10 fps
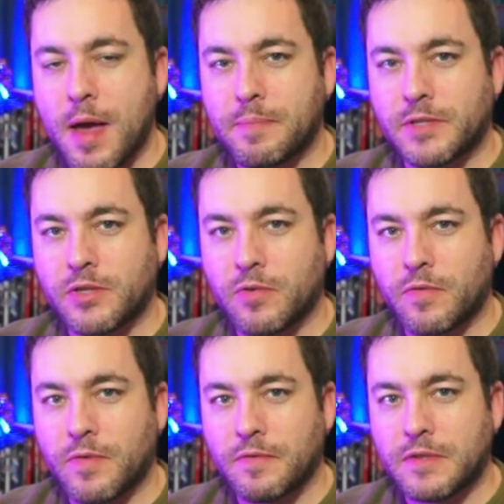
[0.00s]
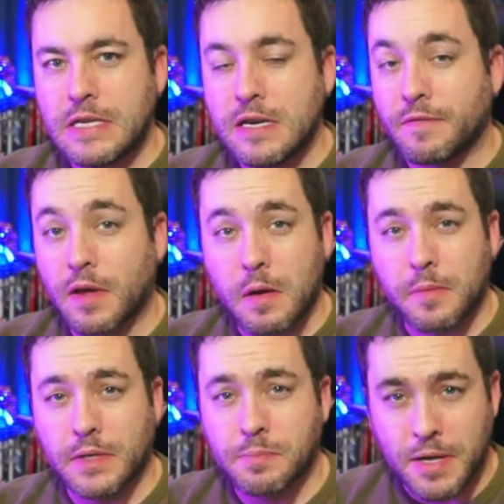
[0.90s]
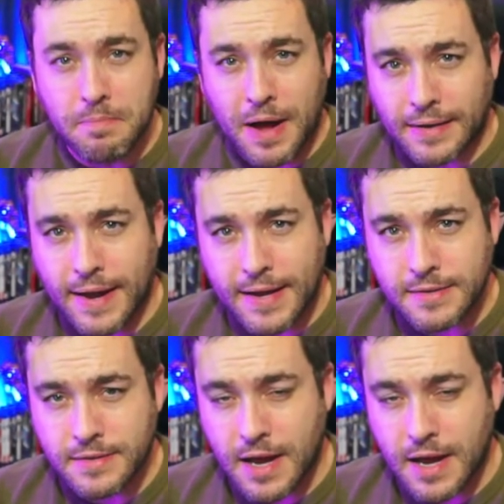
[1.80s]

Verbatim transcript: episode 15 of the Gundam Explained podcast.